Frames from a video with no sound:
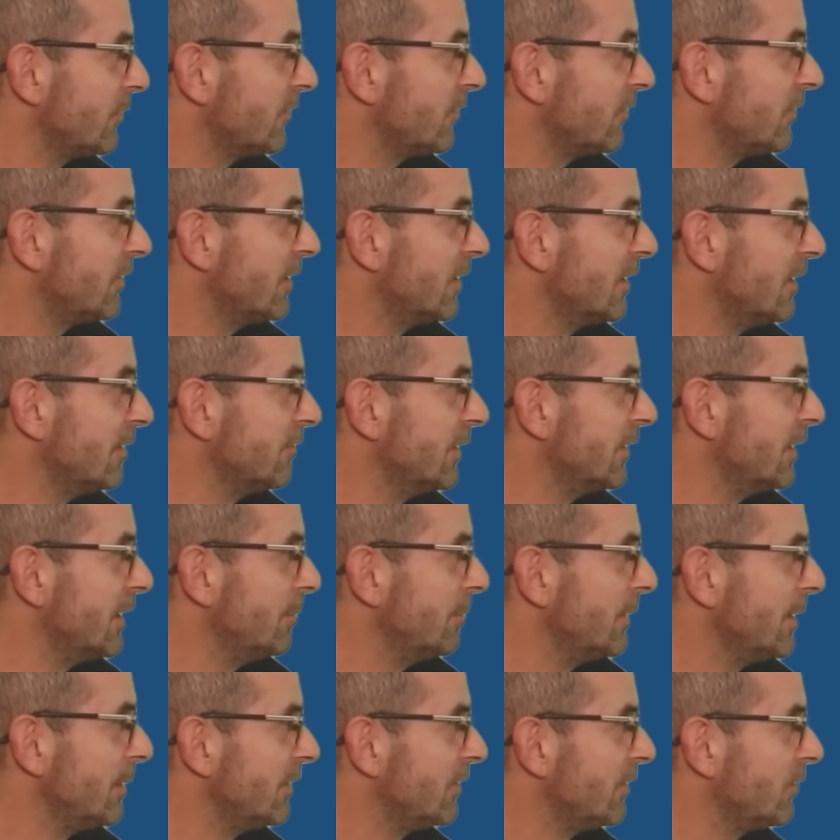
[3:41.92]
start there,
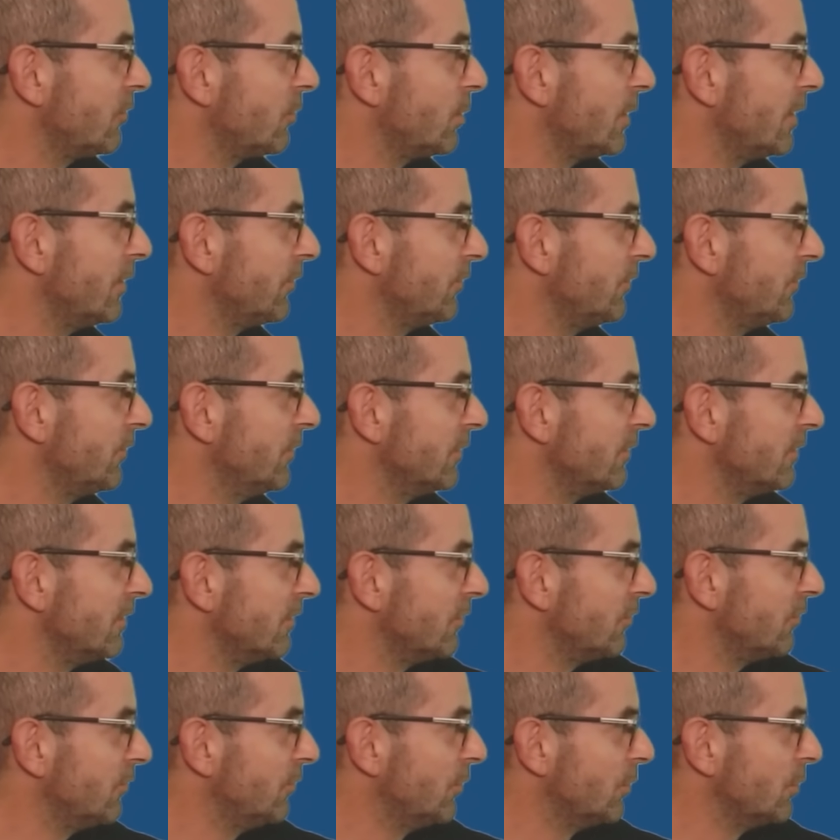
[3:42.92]
maybe 12s,
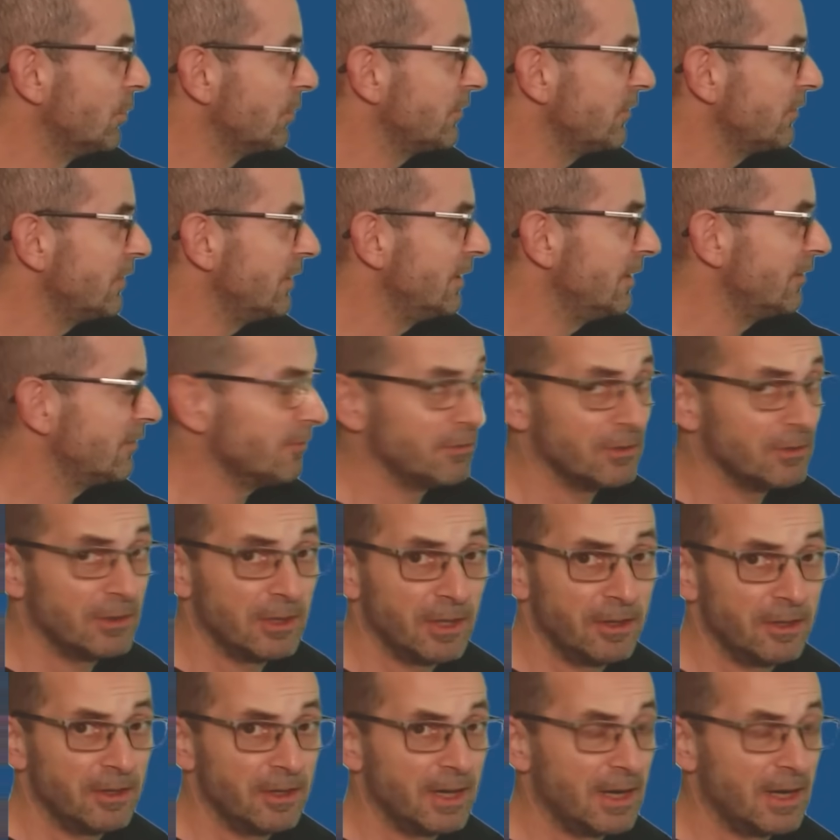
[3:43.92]
13s, 14s in the
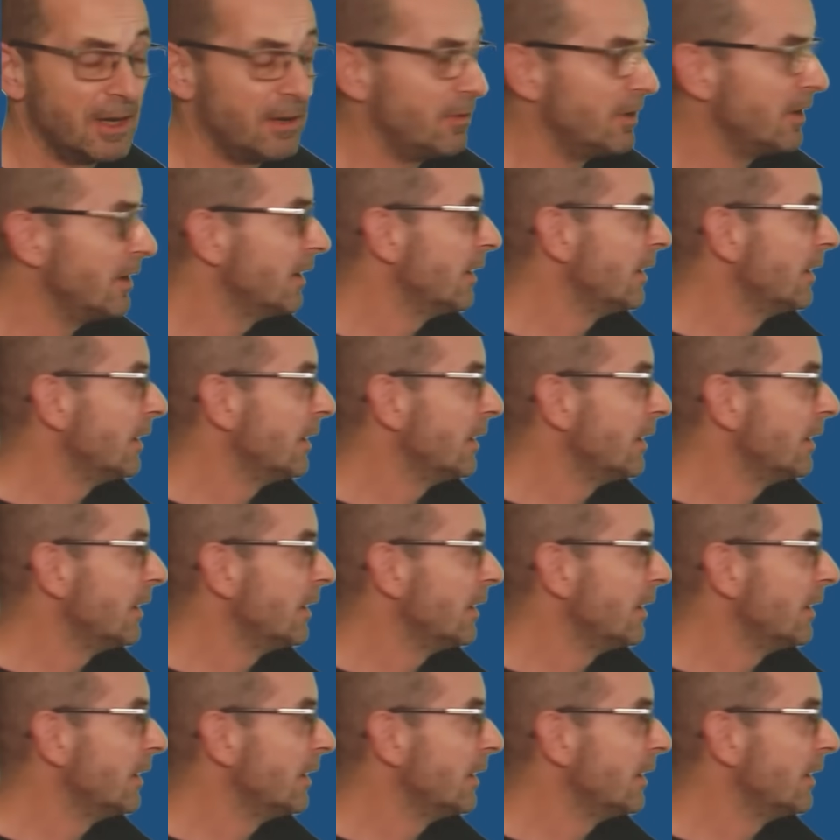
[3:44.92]
London area,